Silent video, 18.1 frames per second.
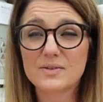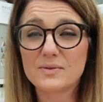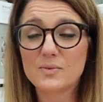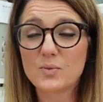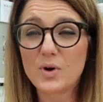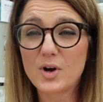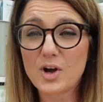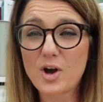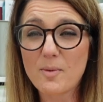
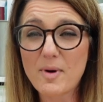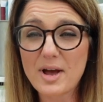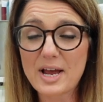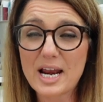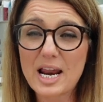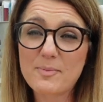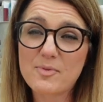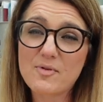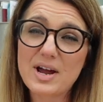work on my
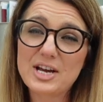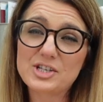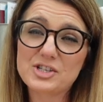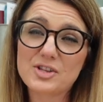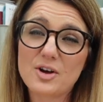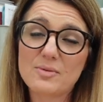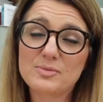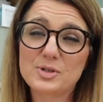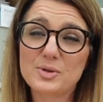
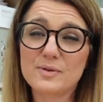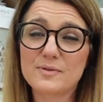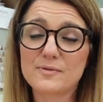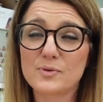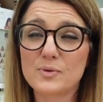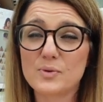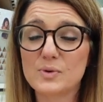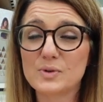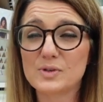collaboration that I'm doing
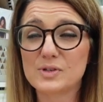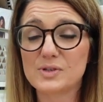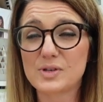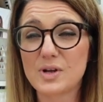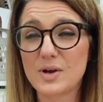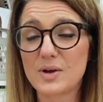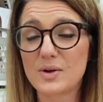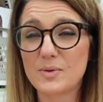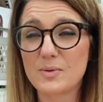for
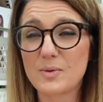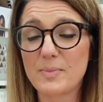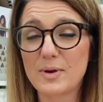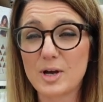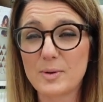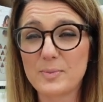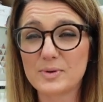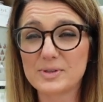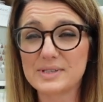Sew
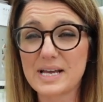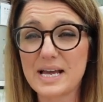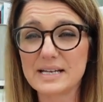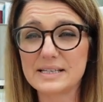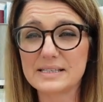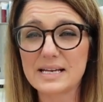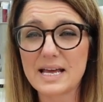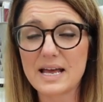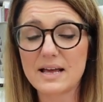Purple to
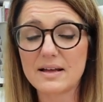End,